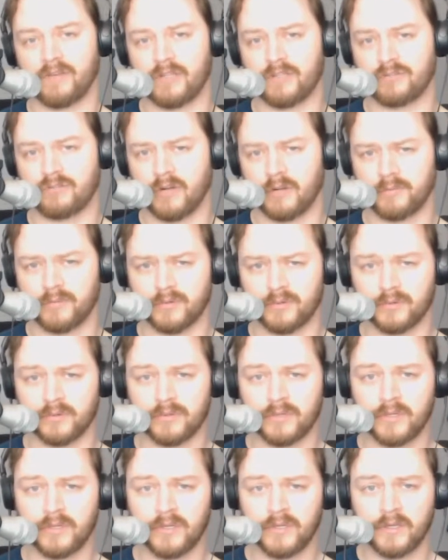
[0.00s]
any
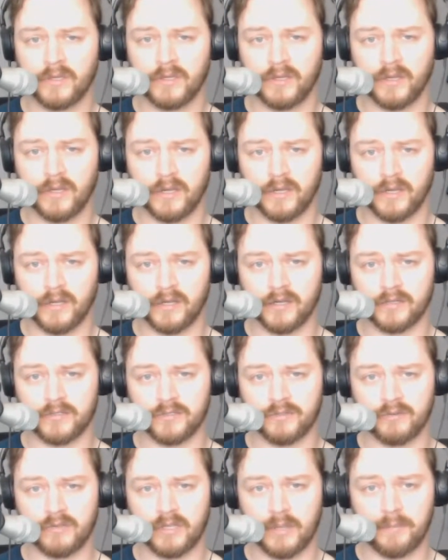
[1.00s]
trouble
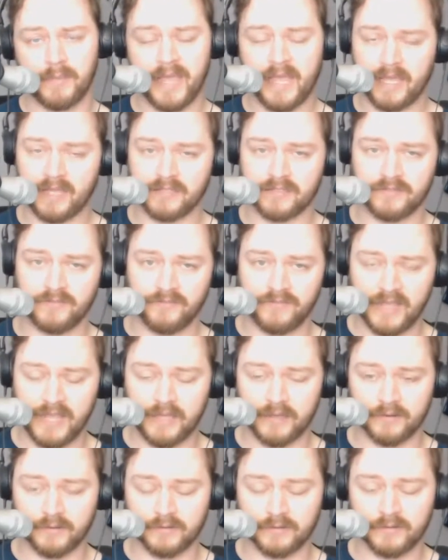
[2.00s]
doing a
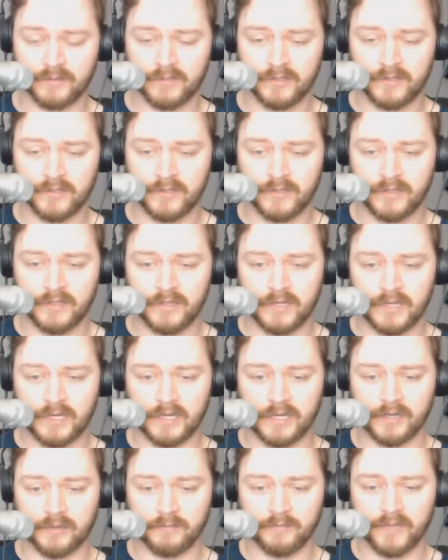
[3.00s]
pass-fail,
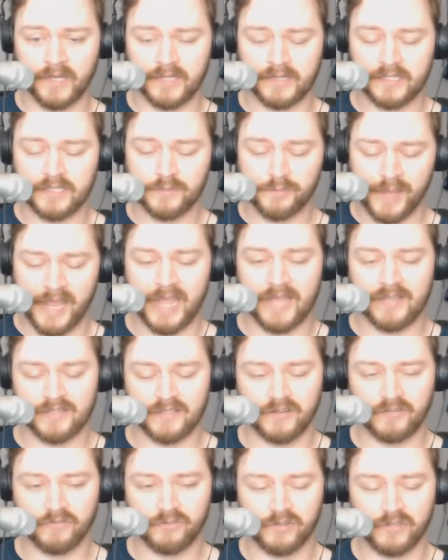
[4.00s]
at least
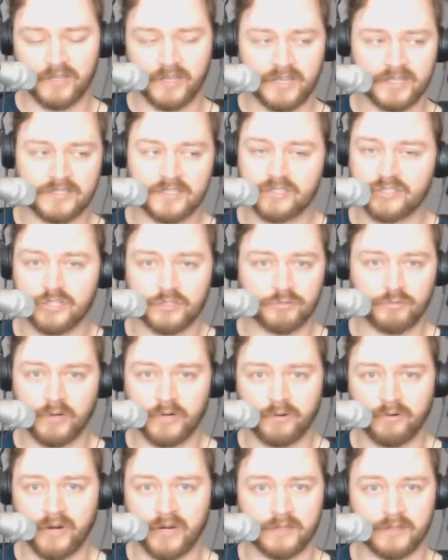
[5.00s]
passing because it's just
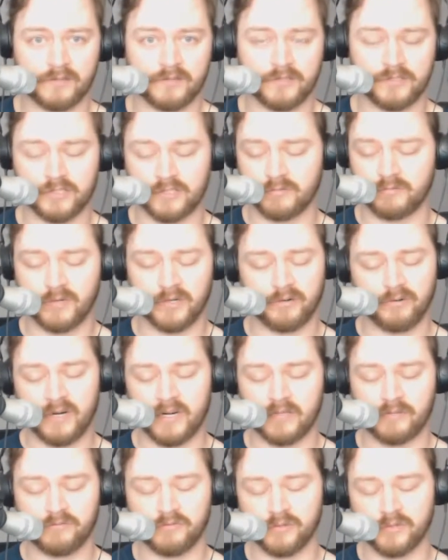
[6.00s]
one credit. It's just one
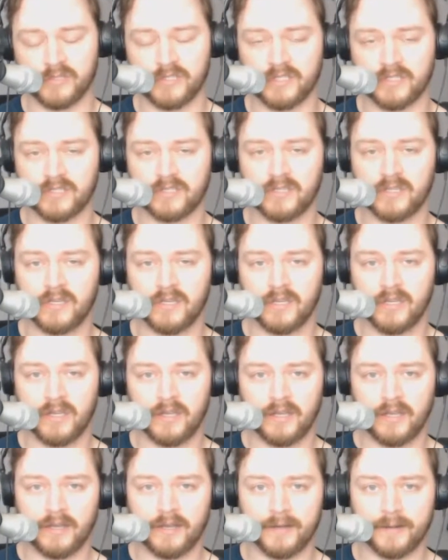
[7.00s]
credit for this
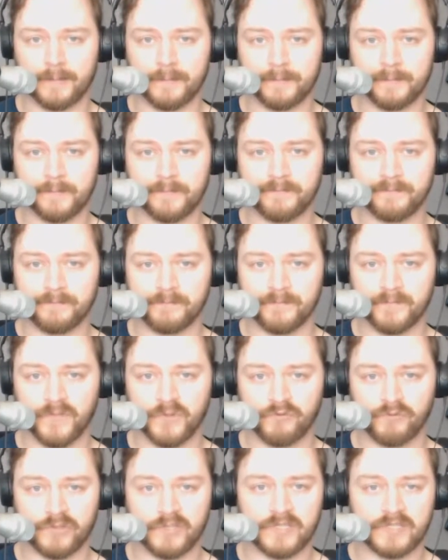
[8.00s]

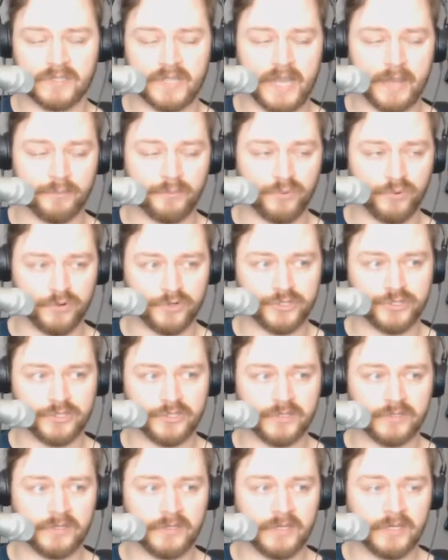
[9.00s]
lab portion.